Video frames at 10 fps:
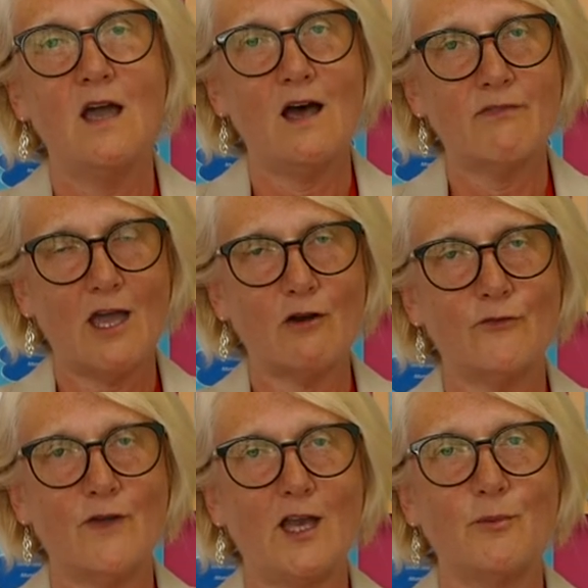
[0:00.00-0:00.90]
and they are
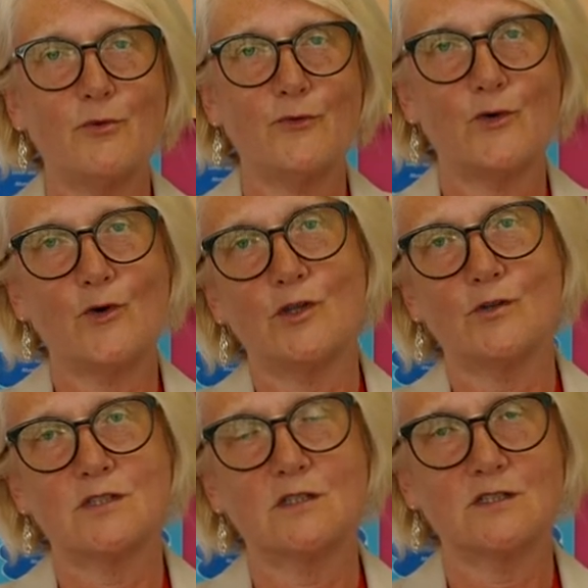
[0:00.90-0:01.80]
available for you
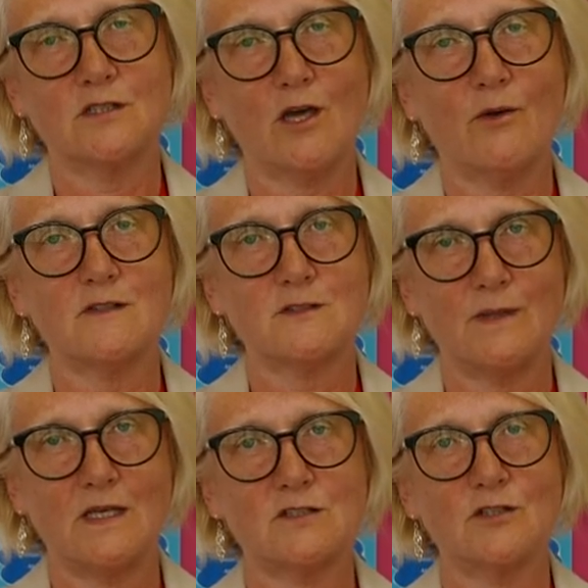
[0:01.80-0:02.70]
to go and
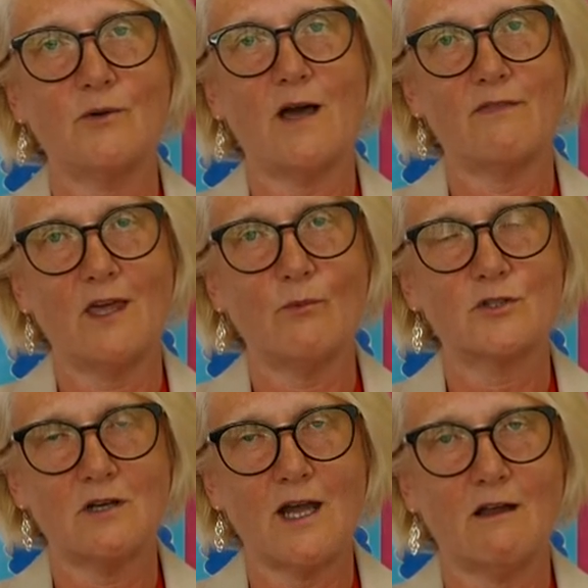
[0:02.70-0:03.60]
speak to, and they will
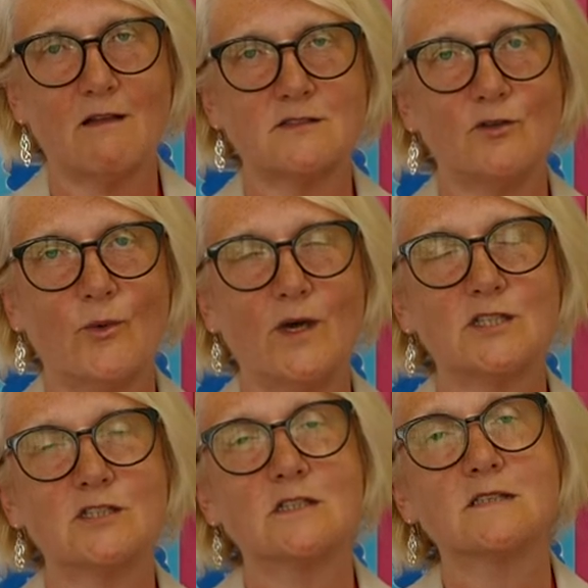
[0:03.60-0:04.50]
try and answer your
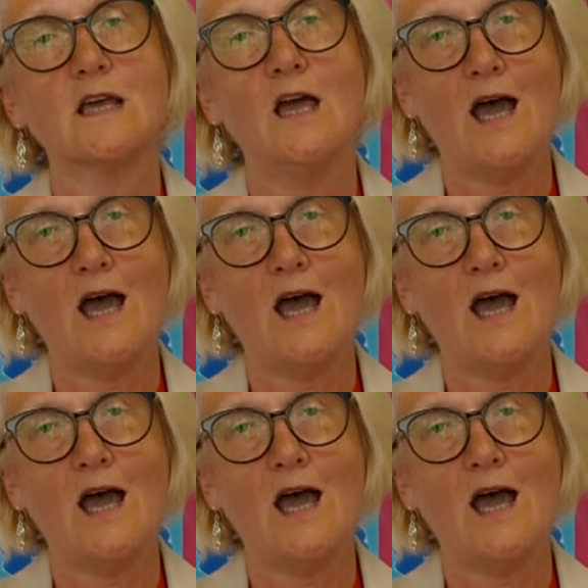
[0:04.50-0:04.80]
questions,